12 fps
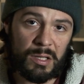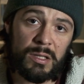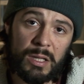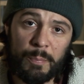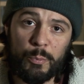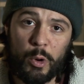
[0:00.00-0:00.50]

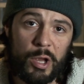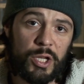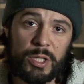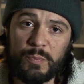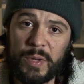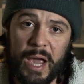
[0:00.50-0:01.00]
is the
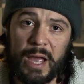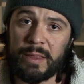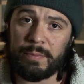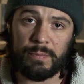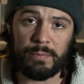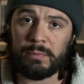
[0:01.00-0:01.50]
project
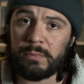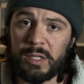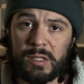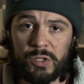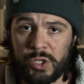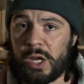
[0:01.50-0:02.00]
behind
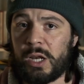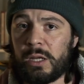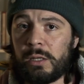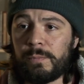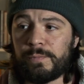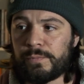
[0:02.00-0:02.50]
this
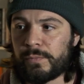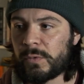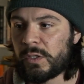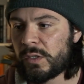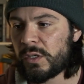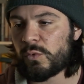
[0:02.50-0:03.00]
channel.
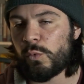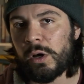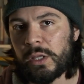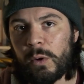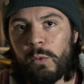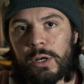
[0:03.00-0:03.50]
This is
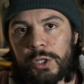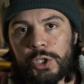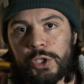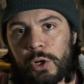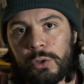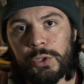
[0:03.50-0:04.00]
what I want to
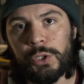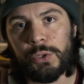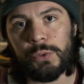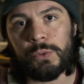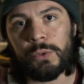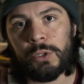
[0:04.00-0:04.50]
show
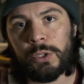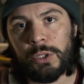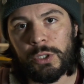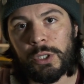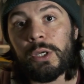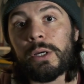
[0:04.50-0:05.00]
you
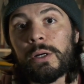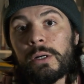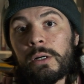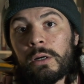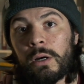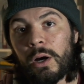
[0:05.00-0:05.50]

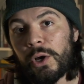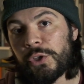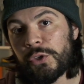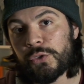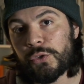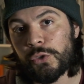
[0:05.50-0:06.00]
here on
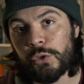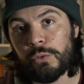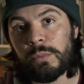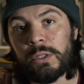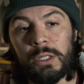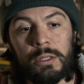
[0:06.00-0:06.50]

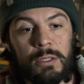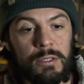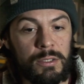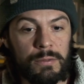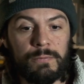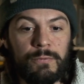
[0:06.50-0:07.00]
YouTube in
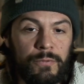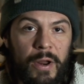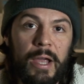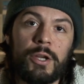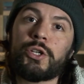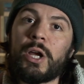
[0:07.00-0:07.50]
this
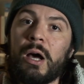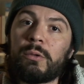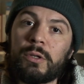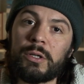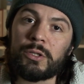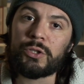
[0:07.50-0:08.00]
Frank
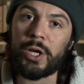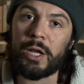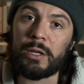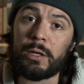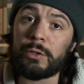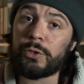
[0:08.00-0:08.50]
Shouter
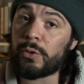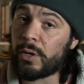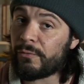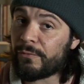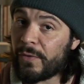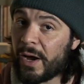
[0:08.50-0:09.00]
channel. You
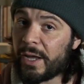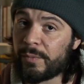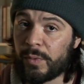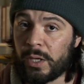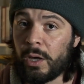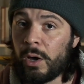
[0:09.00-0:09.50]
can
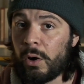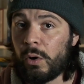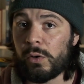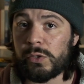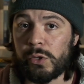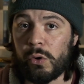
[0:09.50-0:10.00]
find me
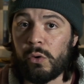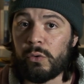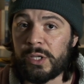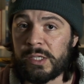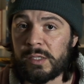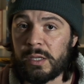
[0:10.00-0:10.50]
also
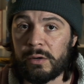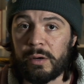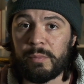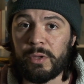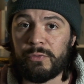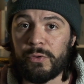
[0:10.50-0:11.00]
on
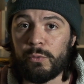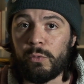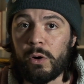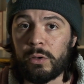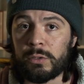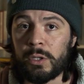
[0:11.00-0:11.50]
Instagram if you
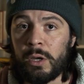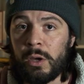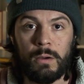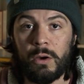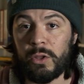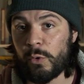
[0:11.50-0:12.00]
want.
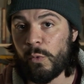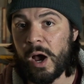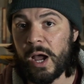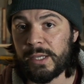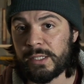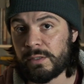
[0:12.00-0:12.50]

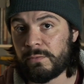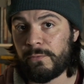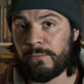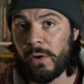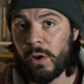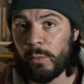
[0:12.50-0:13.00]
Otherwise,
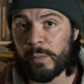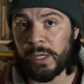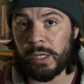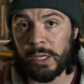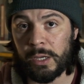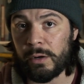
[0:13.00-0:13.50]
follow me
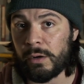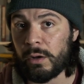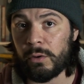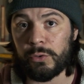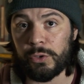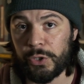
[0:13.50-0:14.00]
here
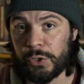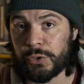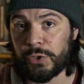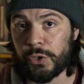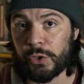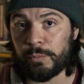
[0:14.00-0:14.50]
on
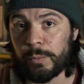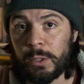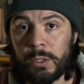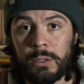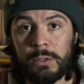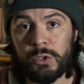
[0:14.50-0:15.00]
YouTube,
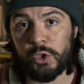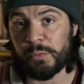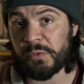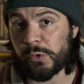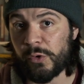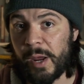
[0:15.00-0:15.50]

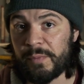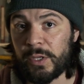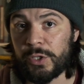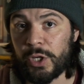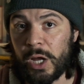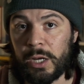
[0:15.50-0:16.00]
subscribe the
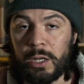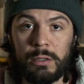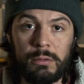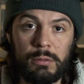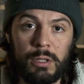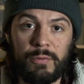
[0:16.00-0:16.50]

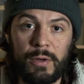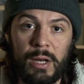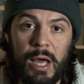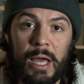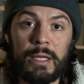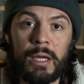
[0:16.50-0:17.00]
channel, leave a
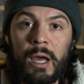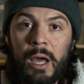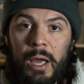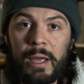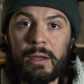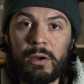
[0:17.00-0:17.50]
like
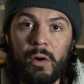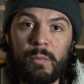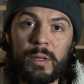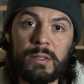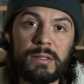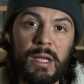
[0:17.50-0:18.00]
and
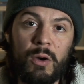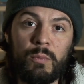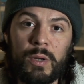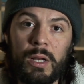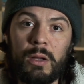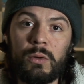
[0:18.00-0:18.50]
comment down
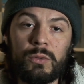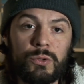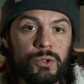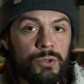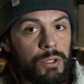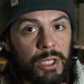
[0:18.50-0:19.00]
below
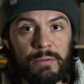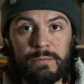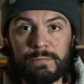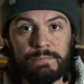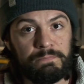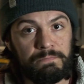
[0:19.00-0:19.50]
to
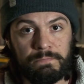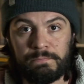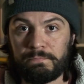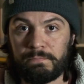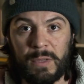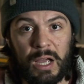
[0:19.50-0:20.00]

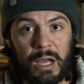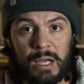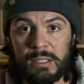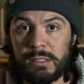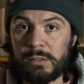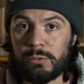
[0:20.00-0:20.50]

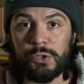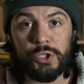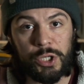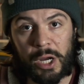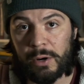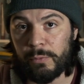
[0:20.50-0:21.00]

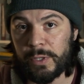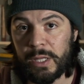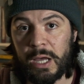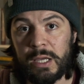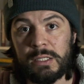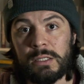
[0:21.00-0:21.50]
share with
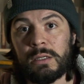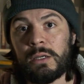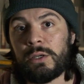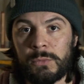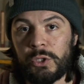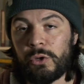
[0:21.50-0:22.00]
us
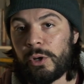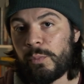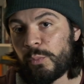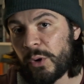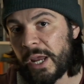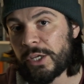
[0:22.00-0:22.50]
your
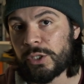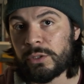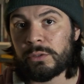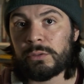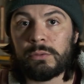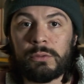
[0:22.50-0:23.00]

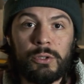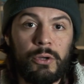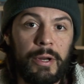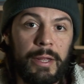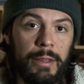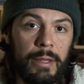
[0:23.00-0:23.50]
impression,
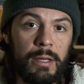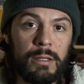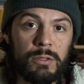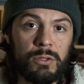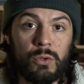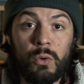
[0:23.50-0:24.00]
your
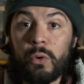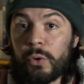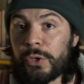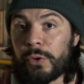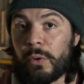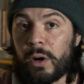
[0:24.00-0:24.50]
ideas, who
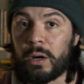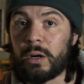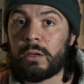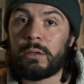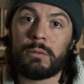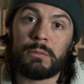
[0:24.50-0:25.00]
you
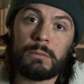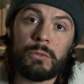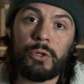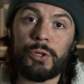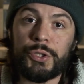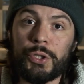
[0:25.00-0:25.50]
are,
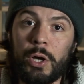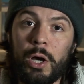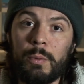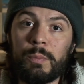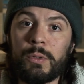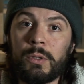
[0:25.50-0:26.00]
your
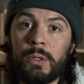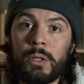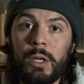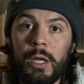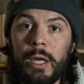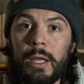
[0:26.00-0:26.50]
job,
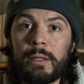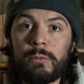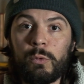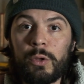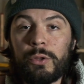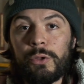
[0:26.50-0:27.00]

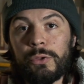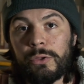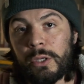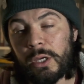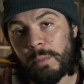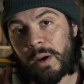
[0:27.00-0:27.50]
and what do you
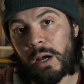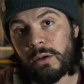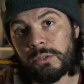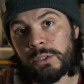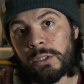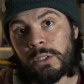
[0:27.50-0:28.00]
think
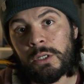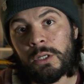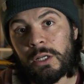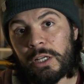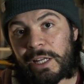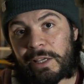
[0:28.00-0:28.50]
about
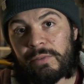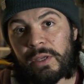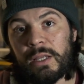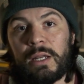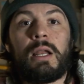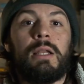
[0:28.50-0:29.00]

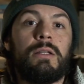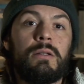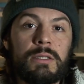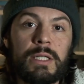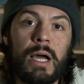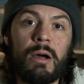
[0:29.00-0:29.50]
living in a
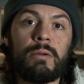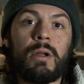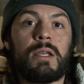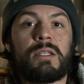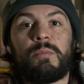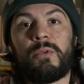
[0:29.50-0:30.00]
little town
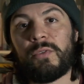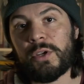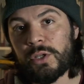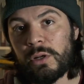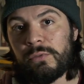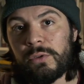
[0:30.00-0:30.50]
as a
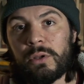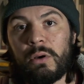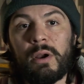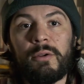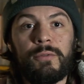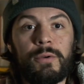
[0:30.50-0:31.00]
professional
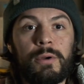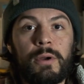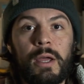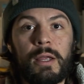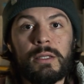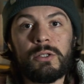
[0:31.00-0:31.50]

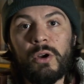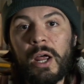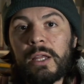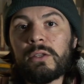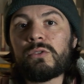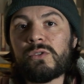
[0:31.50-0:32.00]
photographer and
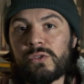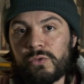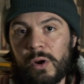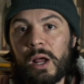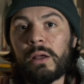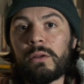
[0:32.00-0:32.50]
trying to
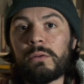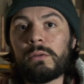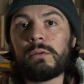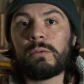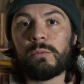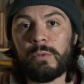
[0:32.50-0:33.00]

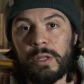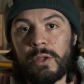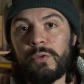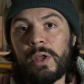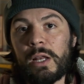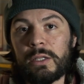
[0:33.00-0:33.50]
struggle with the
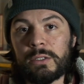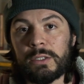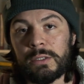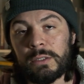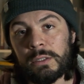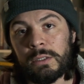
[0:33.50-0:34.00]
reality.
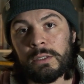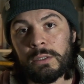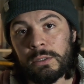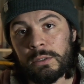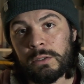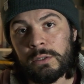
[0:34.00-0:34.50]

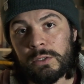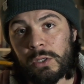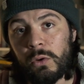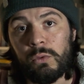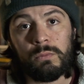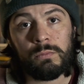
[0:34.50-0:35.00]

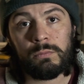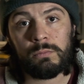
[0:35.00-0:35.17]
So,